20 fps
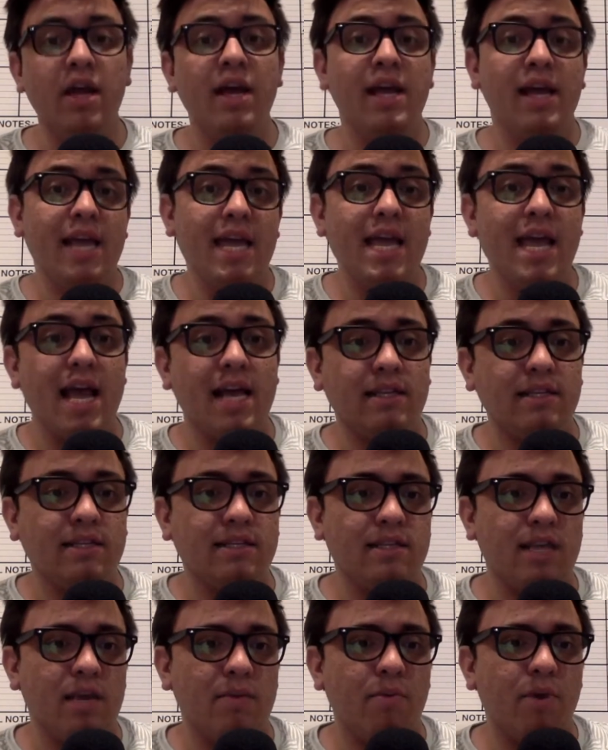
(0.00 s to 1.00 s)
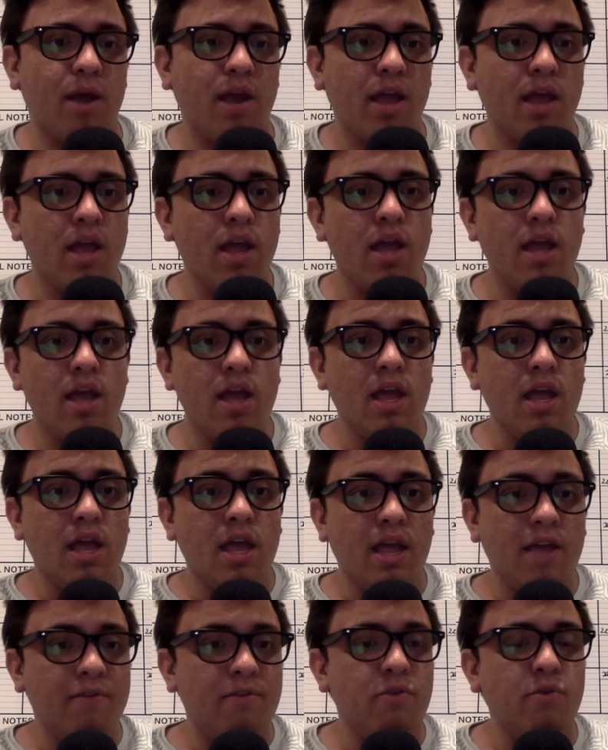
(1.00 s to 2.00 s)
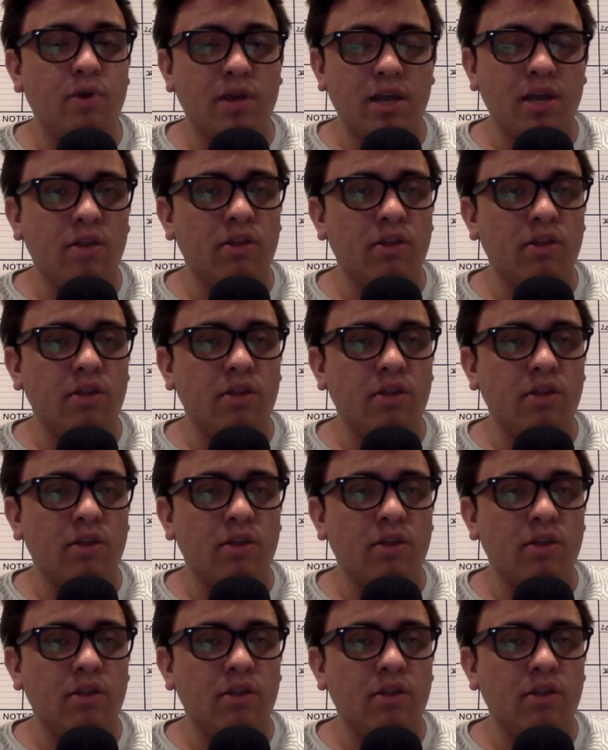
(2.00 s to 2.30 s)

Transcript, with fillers: He has the same way. If you hear